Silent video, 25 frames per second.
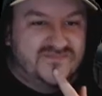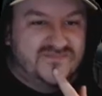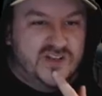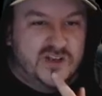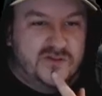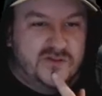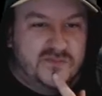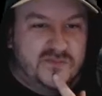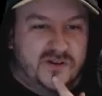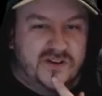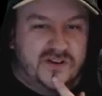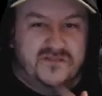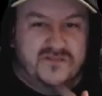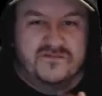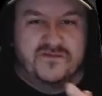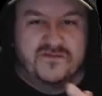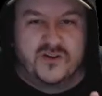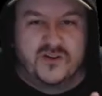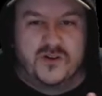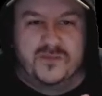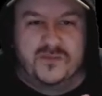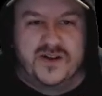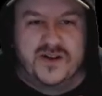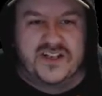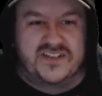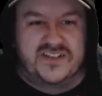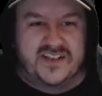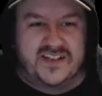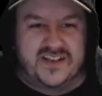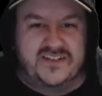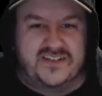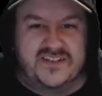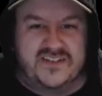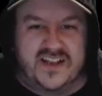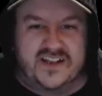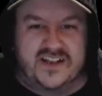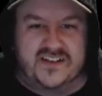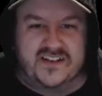Newman, 4 minutes
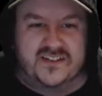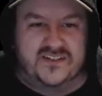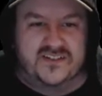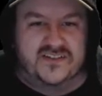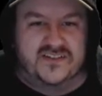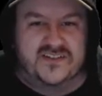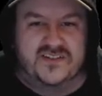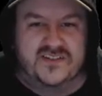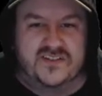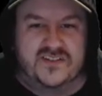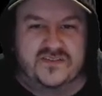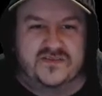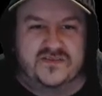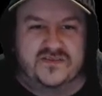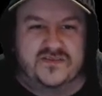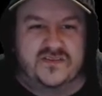10 seconds.